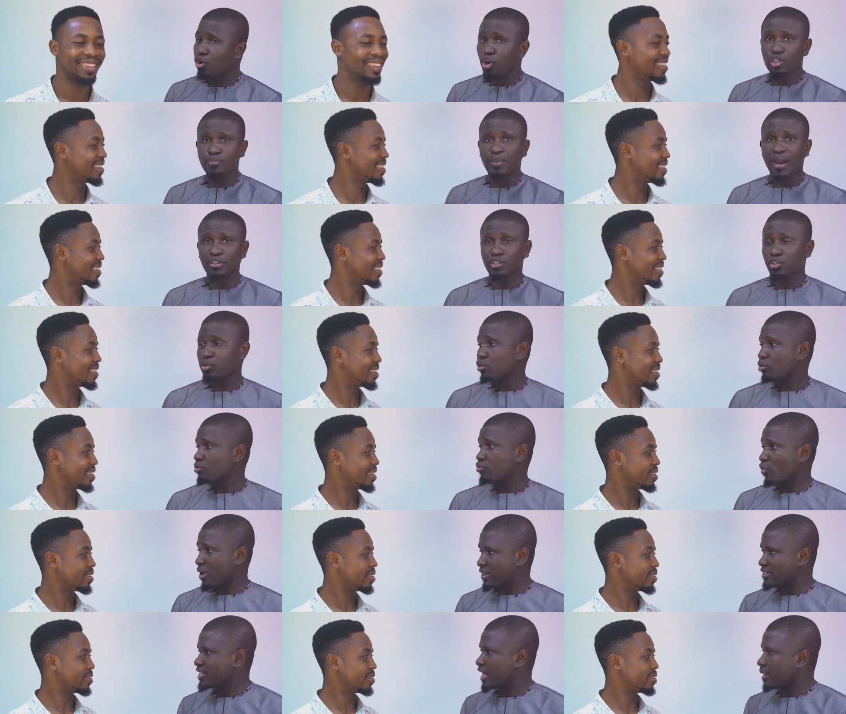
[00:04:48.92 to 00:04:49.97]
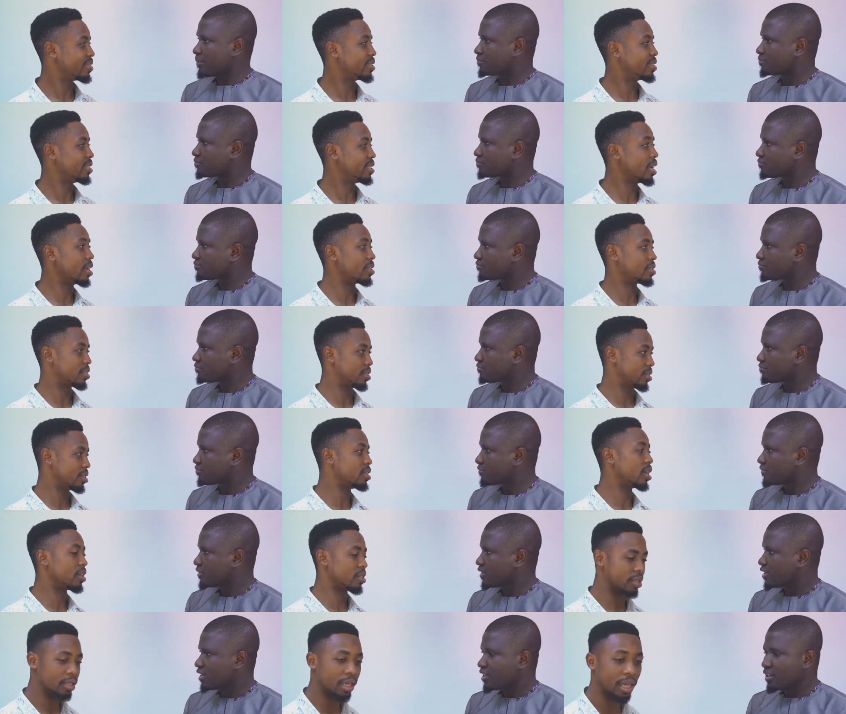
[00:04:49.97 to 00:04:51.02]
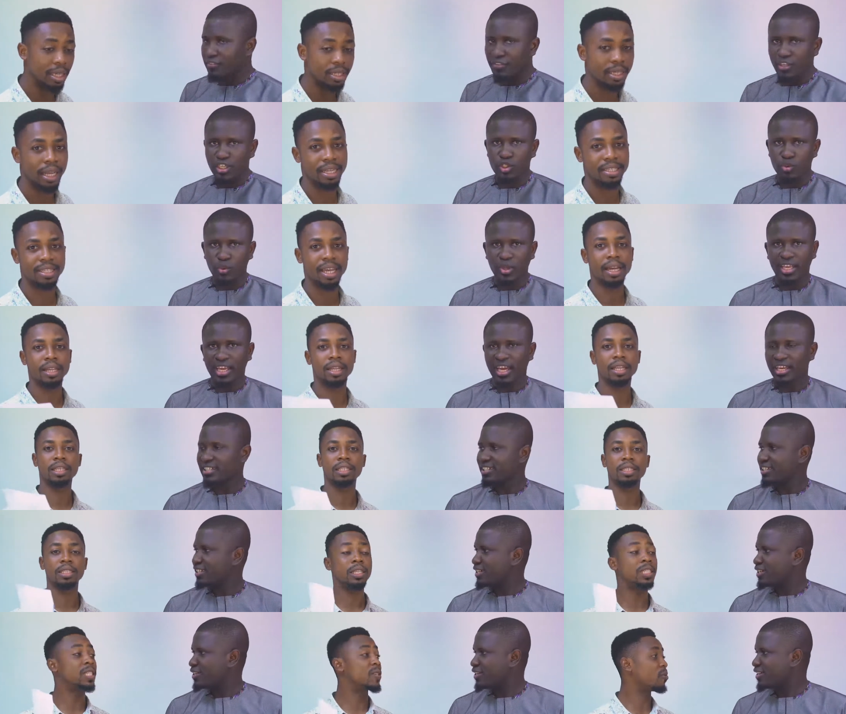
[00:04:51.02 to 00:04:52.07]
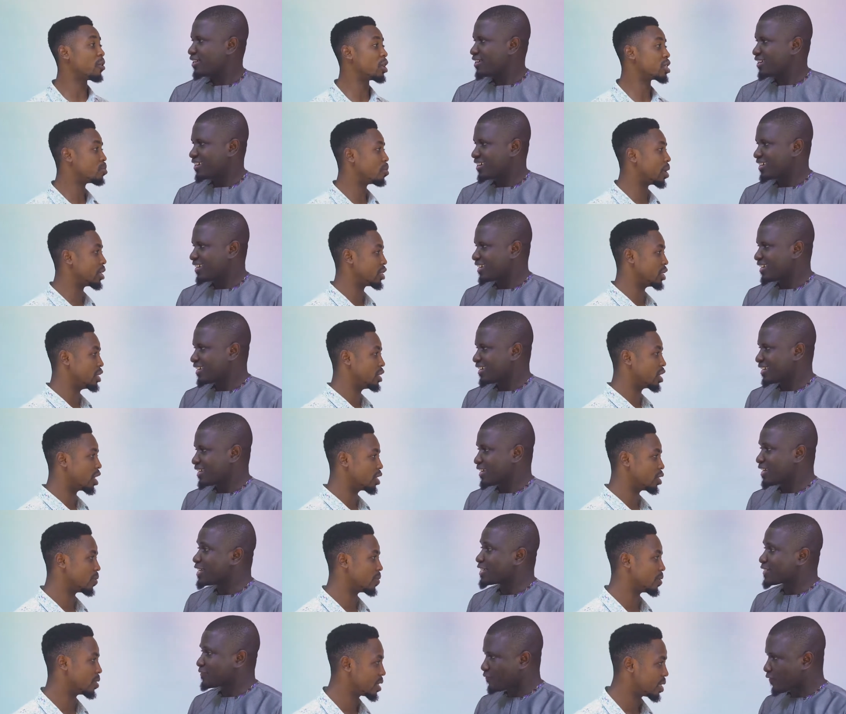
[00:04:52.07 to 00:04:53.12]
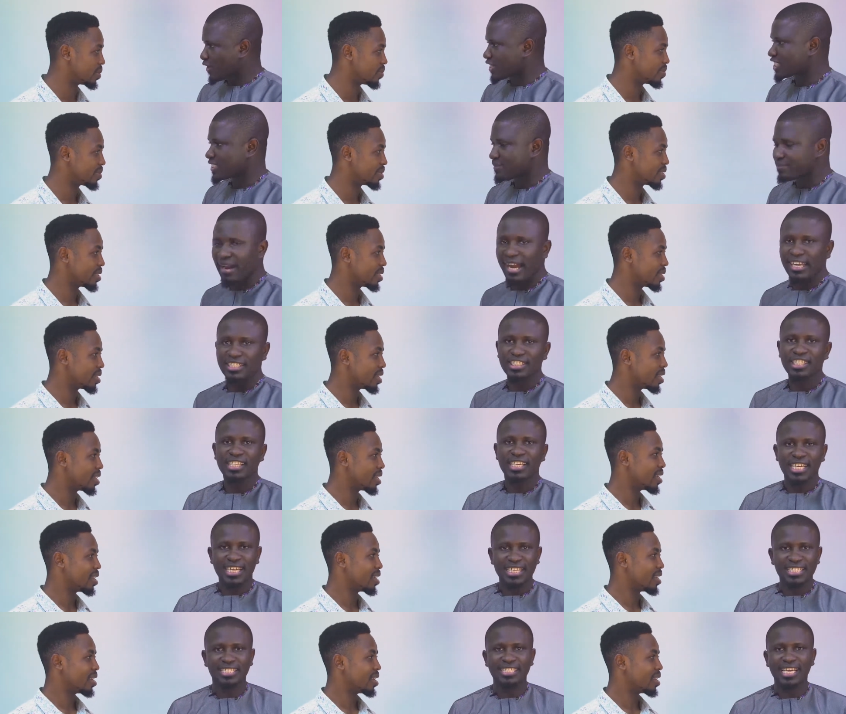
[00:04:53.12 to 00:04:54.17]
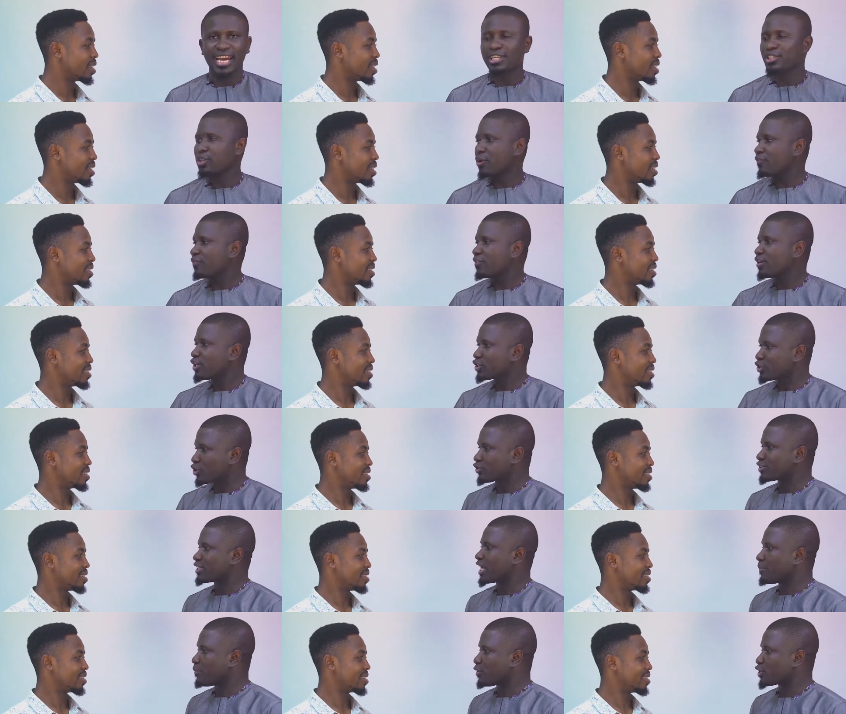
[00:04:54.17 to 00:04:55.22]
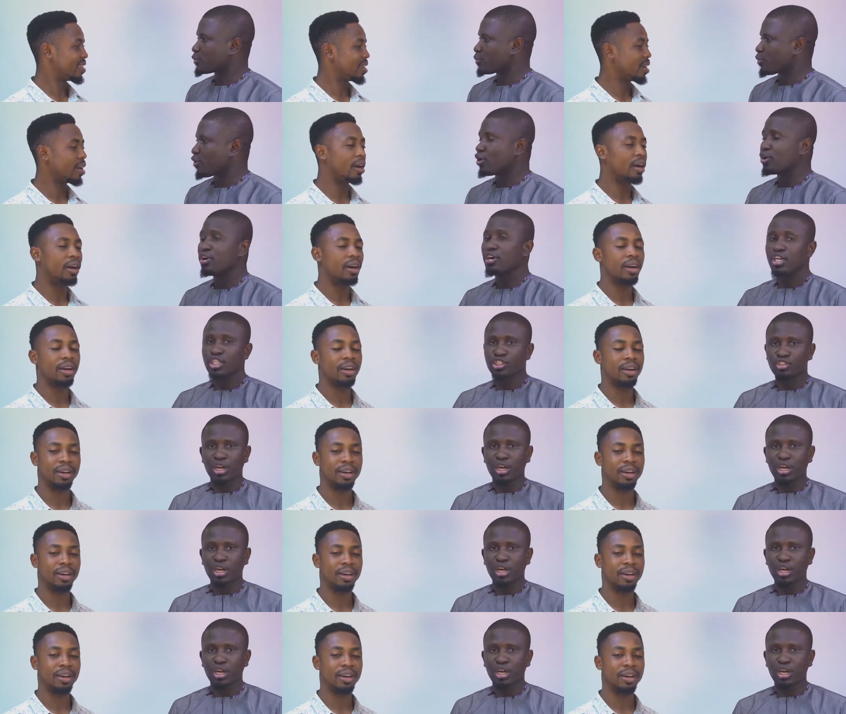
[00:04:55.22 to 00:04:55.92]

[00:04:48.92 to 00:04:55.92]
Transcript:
Speaker 1: goes back to West Ham.
Speaker 2: Yes, yes. This exactly. weekend. His first match in charge
Speaker 1: of His first team. match in charge of Tottenham Hotspur, ah.